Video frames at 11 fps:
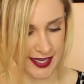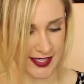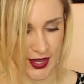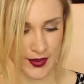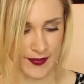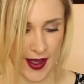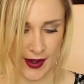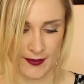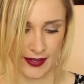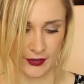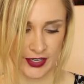says on the
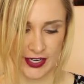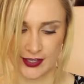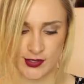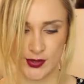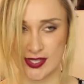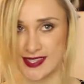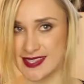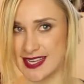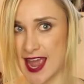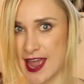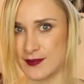bottom, ingredients you can
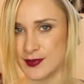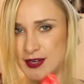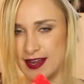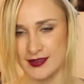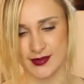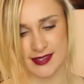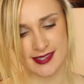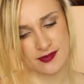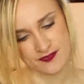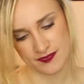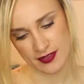see and
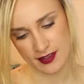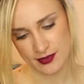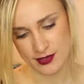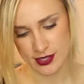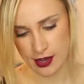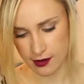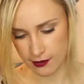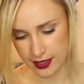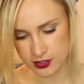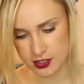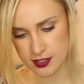pronounce. So
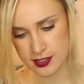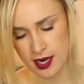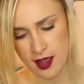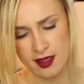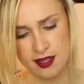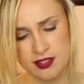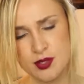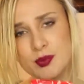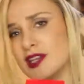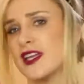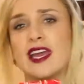it's just, it's a
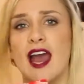really